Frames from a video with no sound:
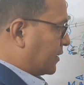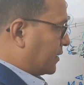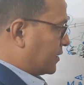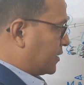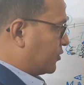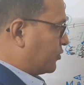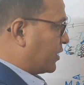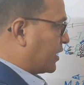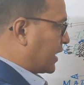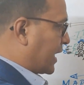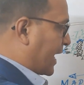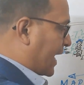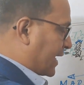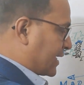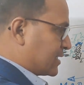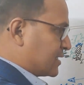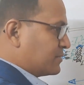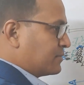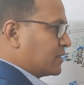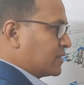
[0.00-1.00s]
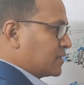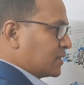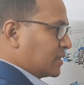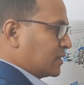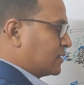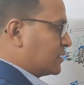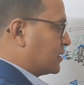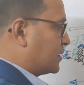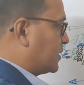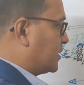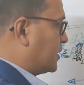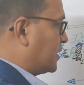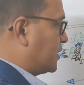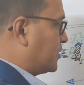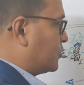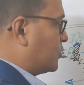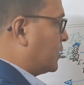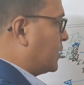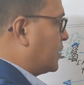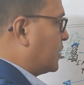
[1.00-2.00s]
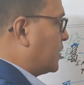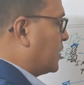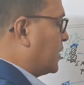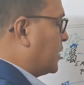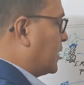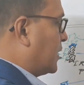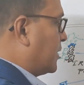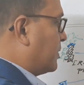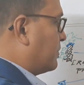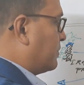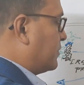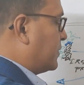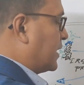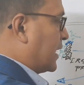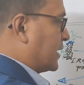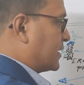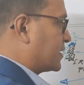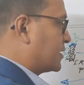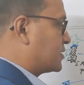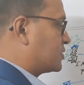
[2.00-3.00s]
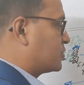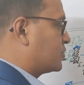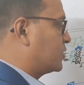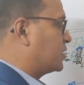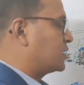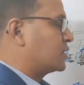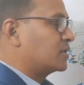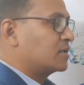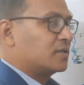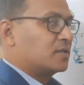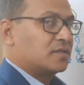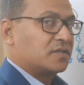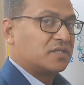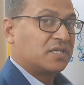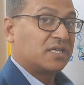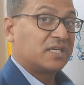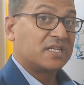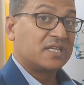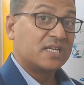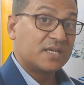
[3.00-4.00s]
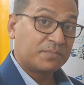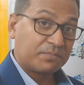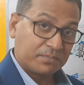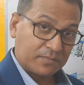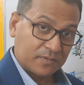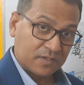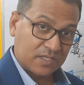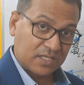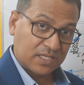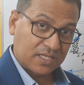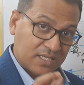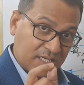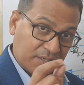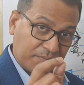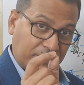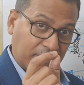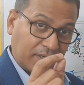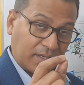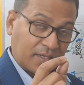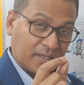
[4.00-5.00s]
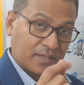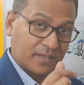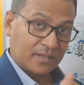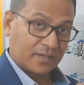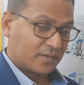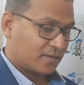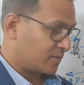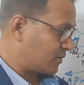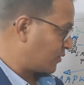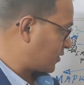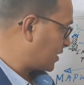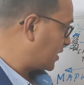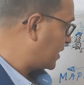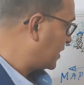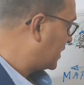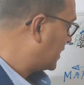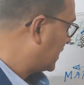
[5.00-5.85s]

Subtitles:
during activation it will be attached with GTP. Okay,